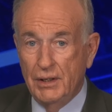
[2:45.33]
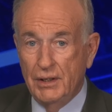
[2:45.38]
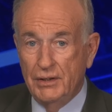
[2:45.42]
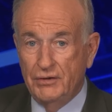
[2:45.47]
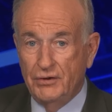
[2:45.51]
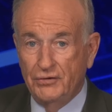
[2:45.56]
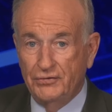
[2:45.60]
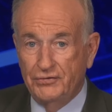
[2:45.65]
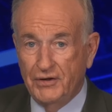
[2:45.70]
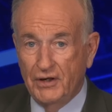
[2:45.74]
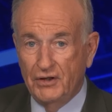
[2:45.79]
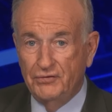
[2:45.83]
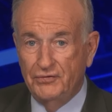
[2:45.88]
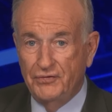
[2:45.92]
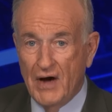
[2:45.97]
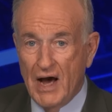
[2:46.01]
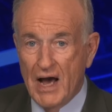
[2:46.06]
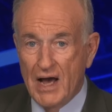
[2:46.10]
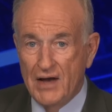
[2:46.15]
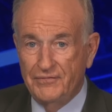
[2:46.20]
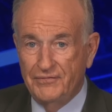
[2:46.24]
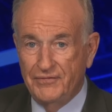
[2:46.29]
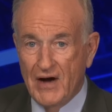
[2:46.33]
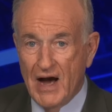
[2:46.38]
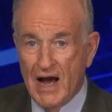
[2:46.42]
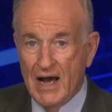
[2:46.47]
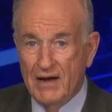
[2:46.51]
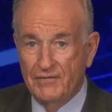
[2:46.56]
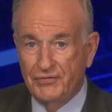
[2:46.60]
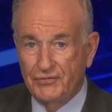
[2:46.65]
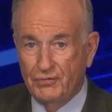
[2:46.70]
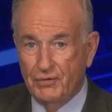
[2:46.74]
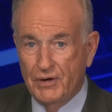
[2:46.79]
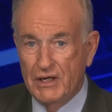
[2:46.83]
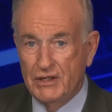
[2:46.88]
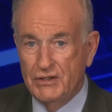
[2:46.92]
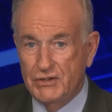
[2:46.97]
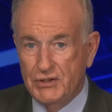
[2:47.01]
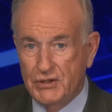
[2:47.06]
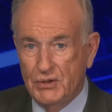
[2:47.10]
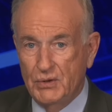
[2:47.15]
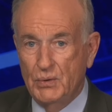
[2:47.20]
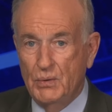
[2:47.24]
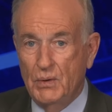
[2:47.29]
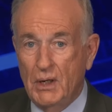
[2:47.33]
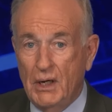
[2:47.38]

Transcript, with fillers: to 65532.